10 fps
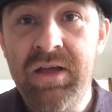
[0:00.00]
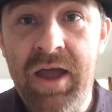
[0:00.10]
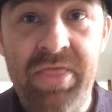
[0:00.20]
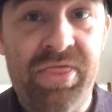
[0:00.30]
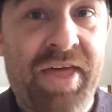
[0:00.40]

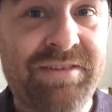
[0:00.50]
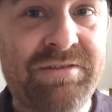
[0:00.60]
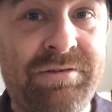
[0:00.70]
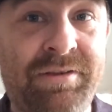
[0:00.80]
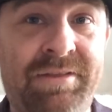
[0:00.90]
And
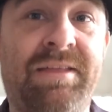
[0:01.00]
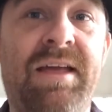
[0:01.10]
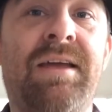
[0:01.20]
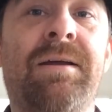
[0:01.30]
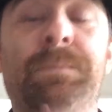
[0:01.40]
that's the
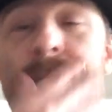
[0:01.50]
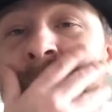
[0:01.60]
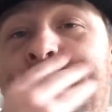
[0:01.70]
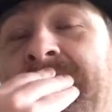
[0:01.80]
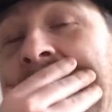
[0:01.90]
thing
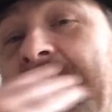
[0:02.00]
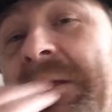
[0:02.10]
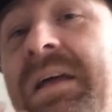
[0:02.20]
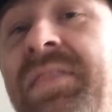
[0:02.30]
that